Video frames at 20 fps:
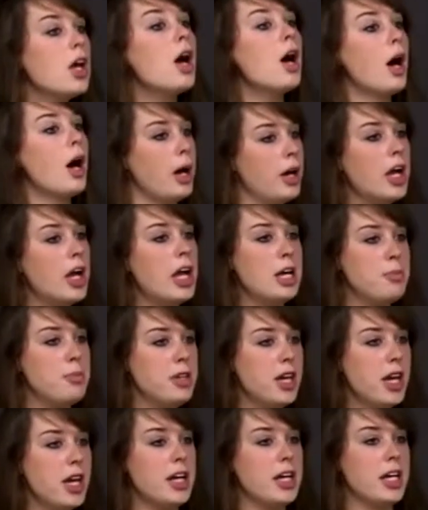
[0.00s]
Uh-huh,
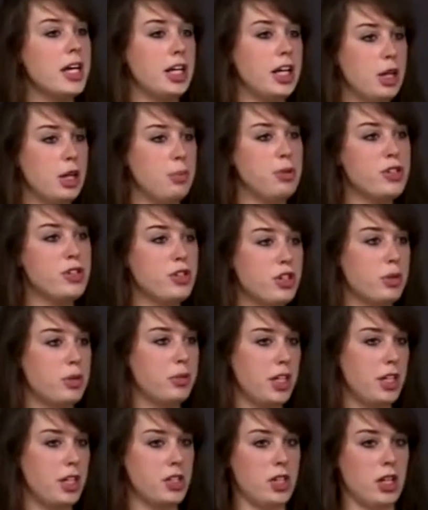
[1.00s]
ABA inhibits
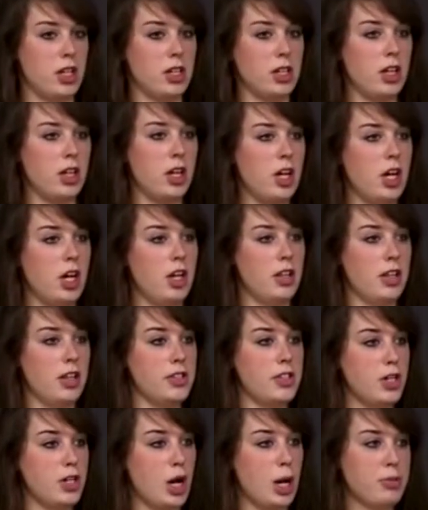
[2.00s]
germination.
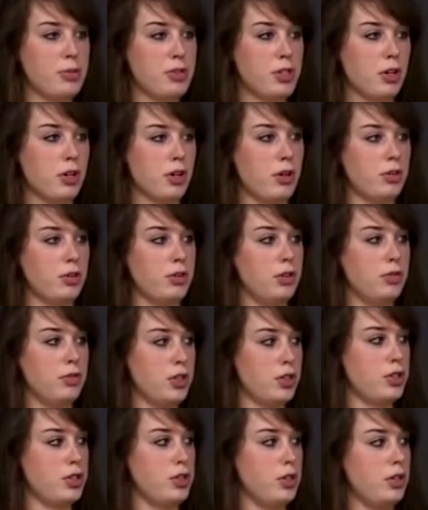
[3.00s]
It stops the growth of
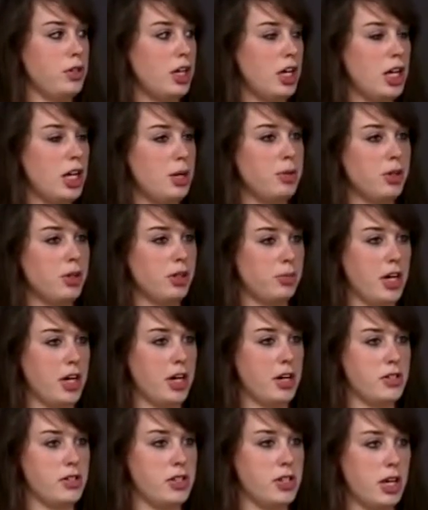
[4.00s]
your shoot apical
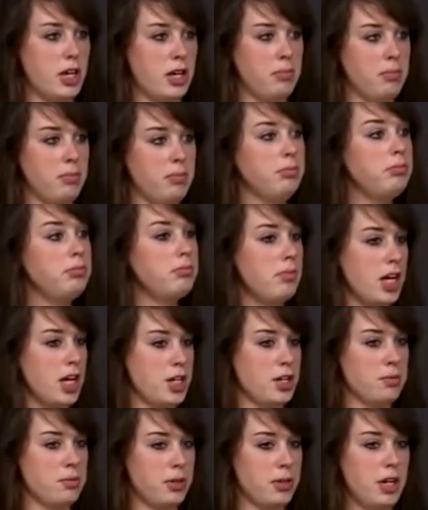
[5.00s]
meristem
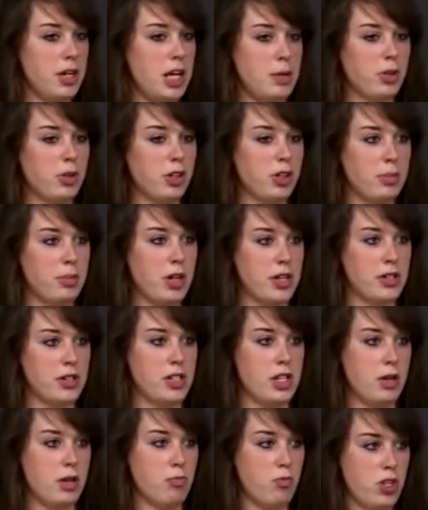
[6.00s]
and your root apical
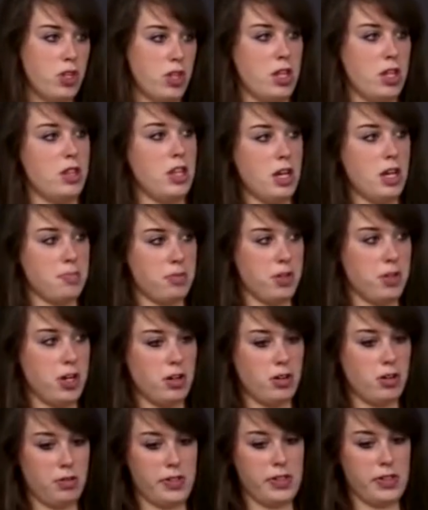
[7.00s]
meristem within the
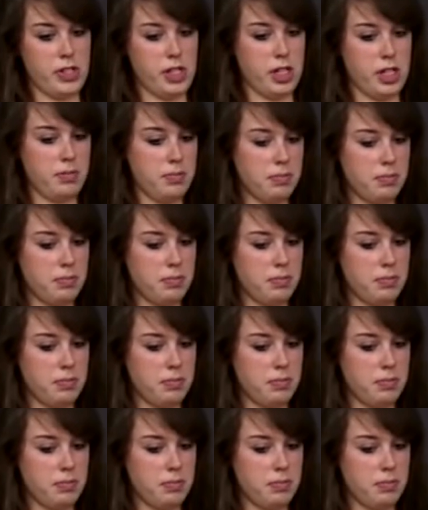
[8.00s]
embryo of the seed,